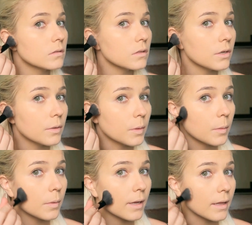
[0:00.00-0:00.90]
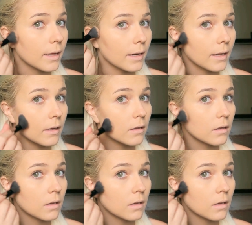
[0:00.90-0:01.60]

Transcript: So I'm going to apply that now,